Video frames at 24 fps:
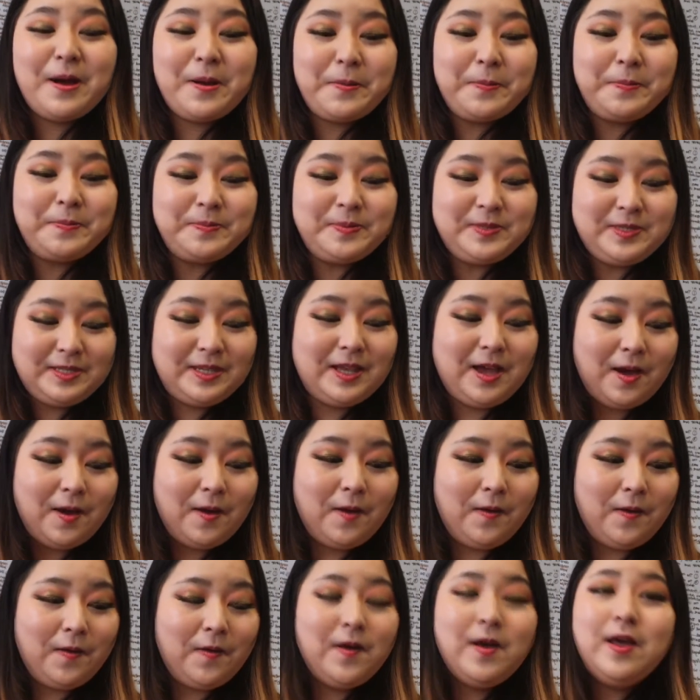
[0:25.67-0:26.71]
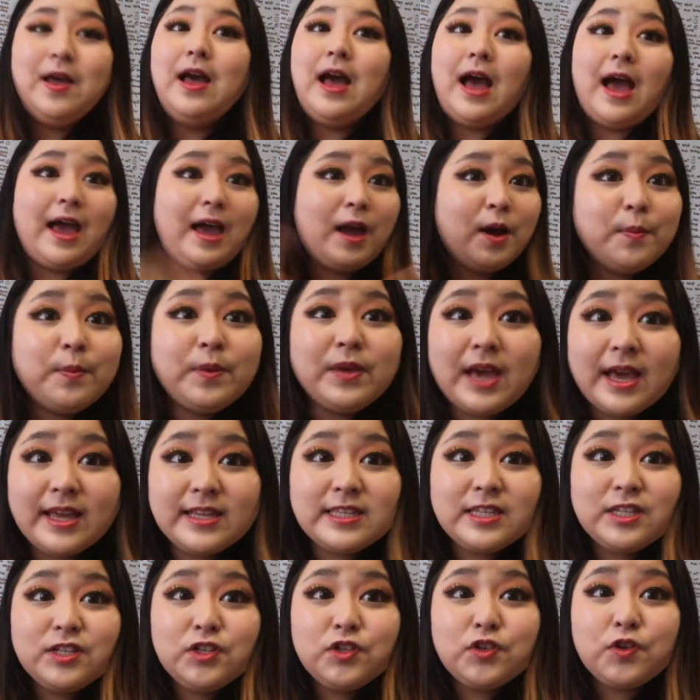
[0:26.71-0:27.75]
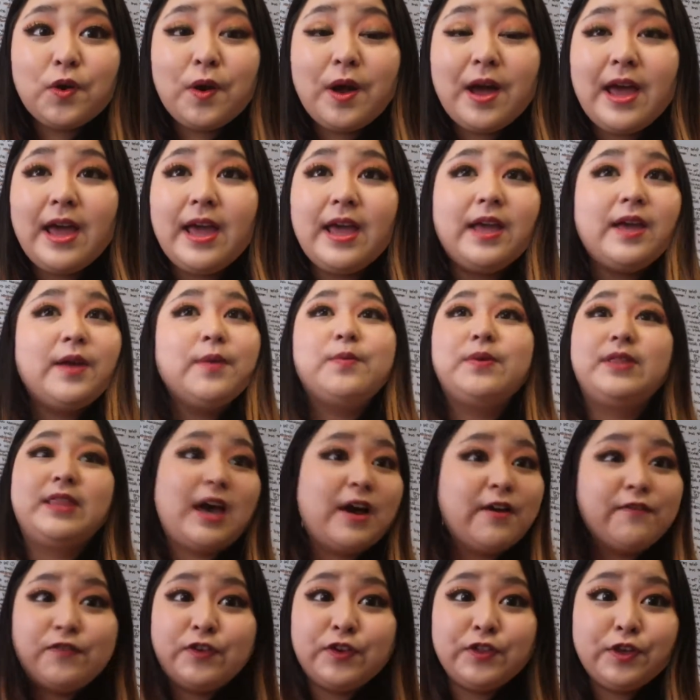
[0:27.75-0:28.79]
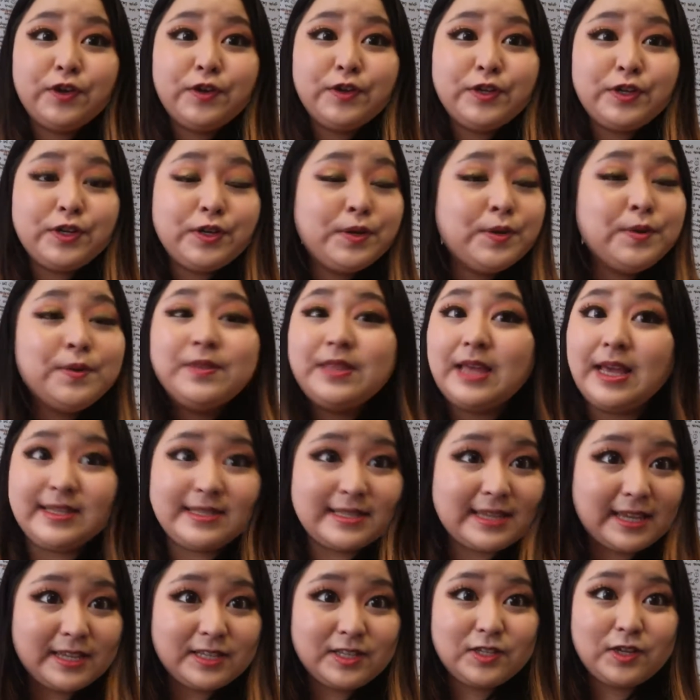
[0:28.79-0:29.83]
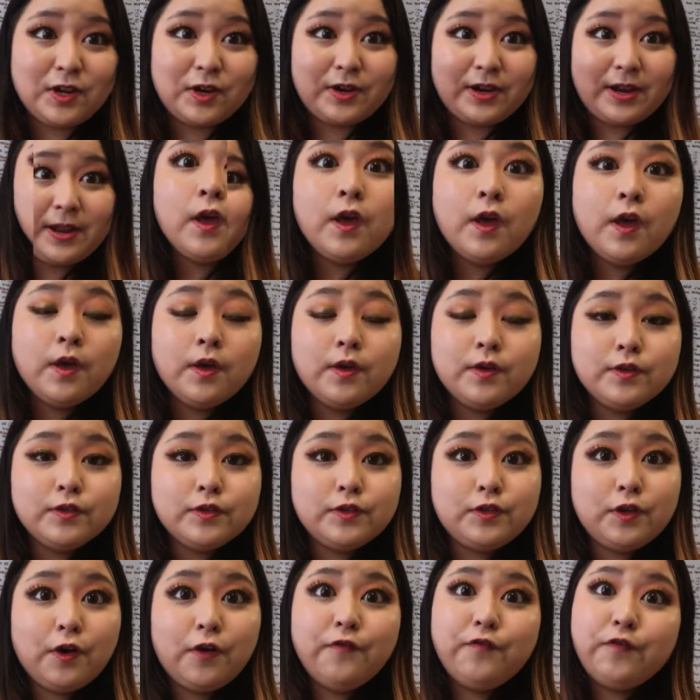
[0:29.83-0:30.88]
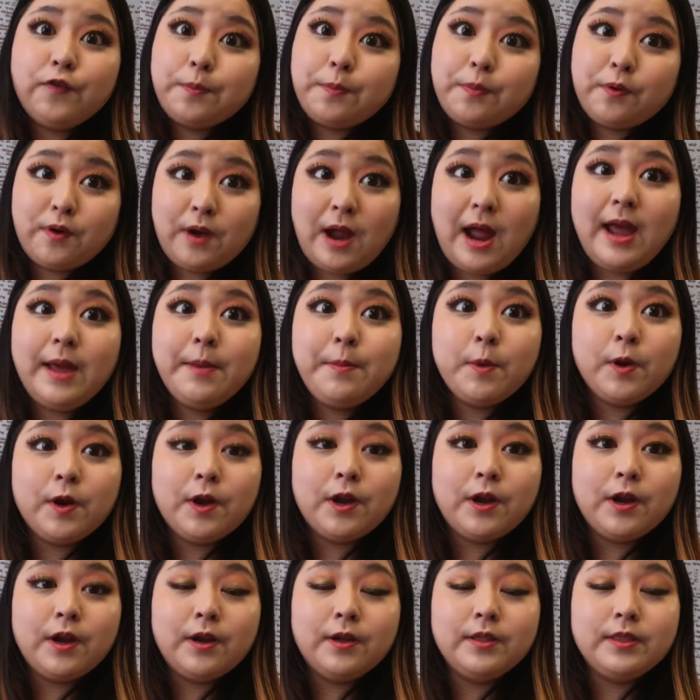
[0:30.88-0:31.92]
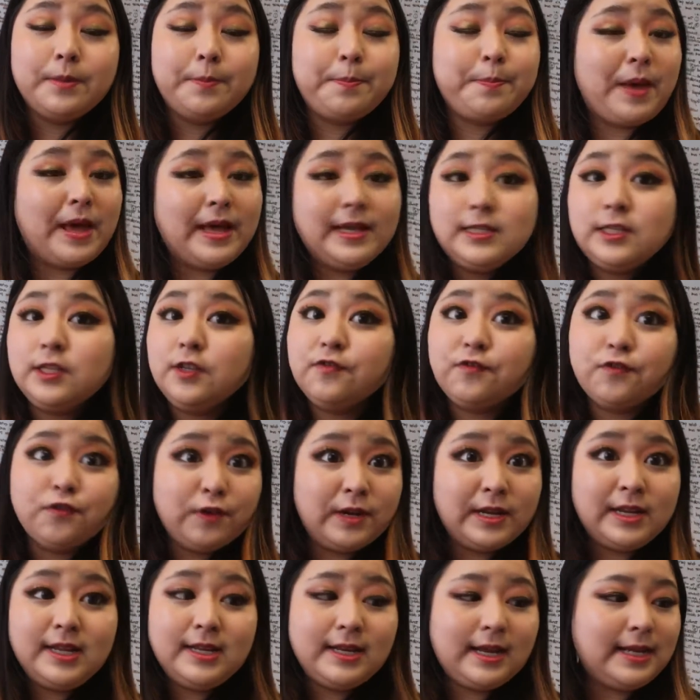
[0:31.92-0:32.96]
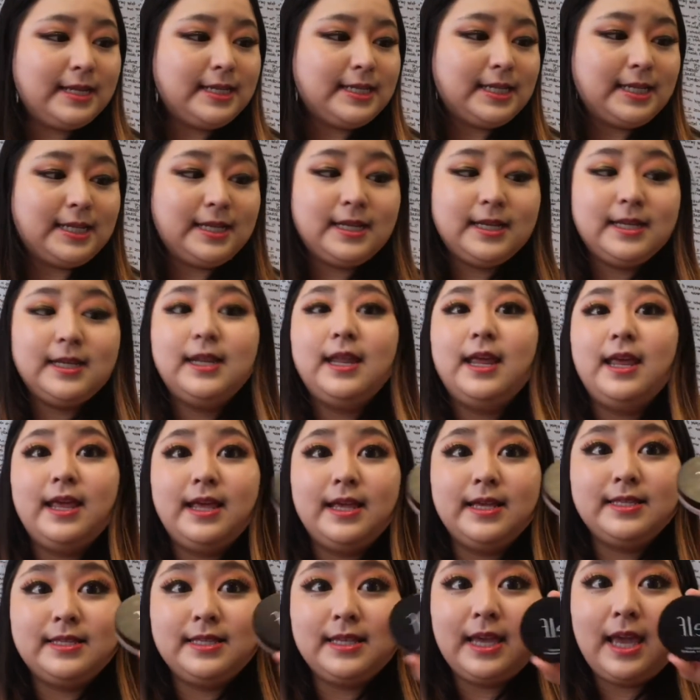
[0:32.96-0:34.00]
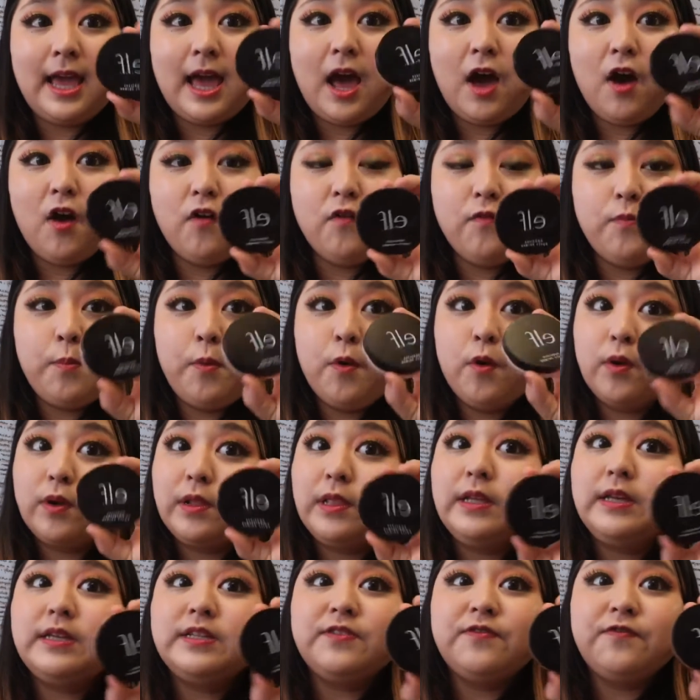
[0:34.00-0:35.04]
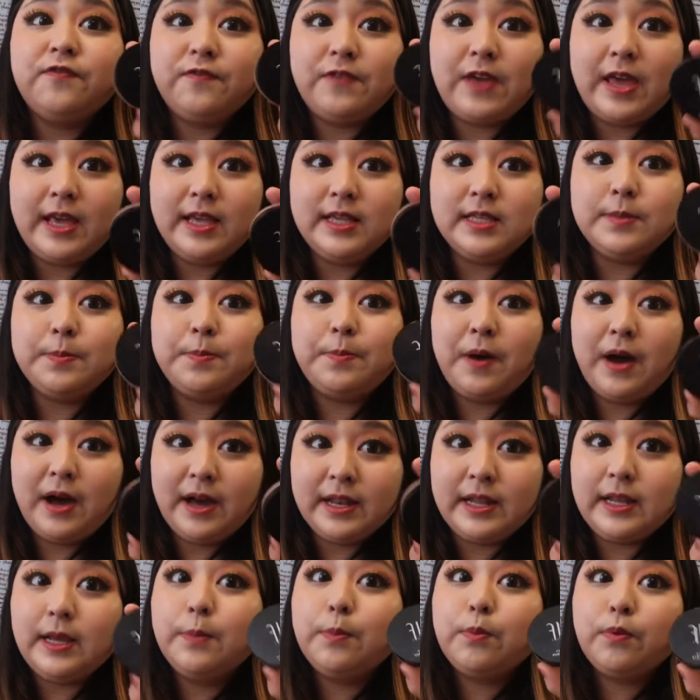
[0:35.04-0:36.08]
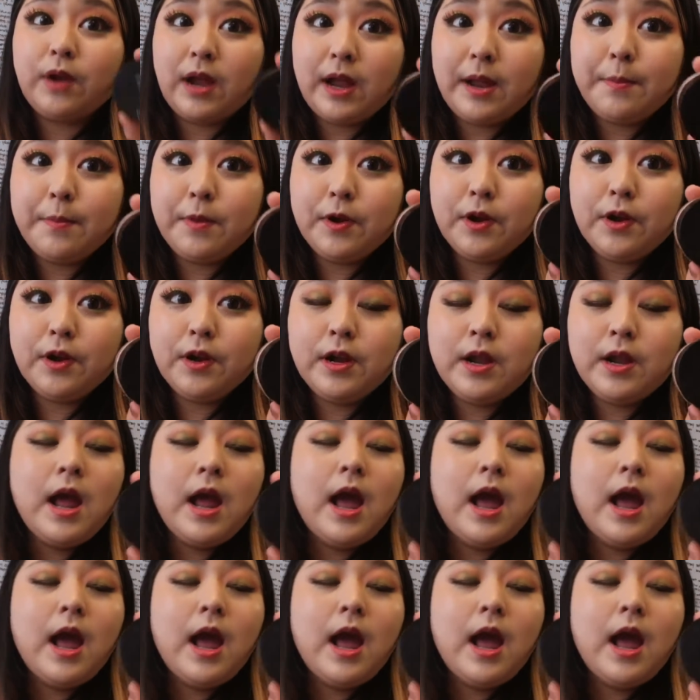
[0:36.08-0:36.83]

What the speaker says: So I hope you guys enjoy. Without further ado, let's get started. So for primer, the best of 2019 is the e.l.f. Poreless Face Putty Primer.